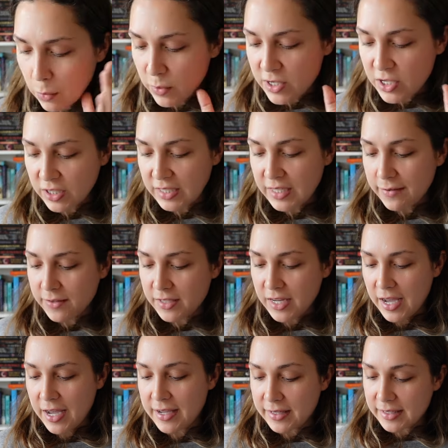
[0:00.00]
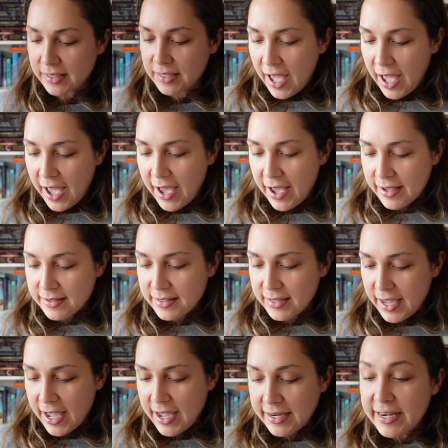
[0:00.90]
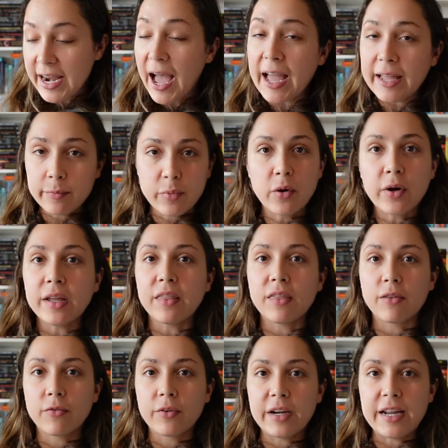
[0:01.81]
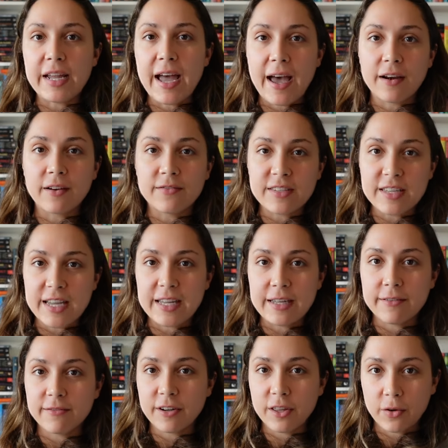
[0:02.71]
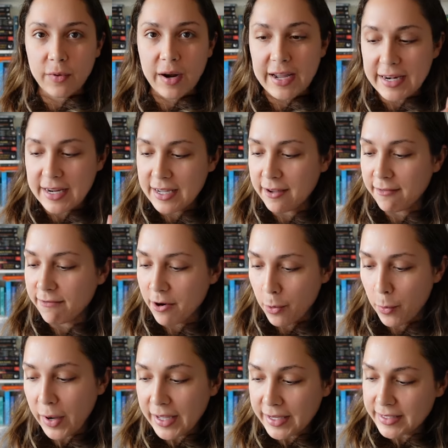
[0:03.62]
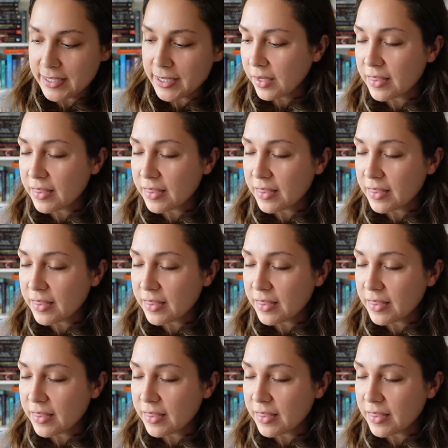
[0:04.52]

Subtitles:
which leaves us at a 9.3 out of 10 for the rating for Wynd.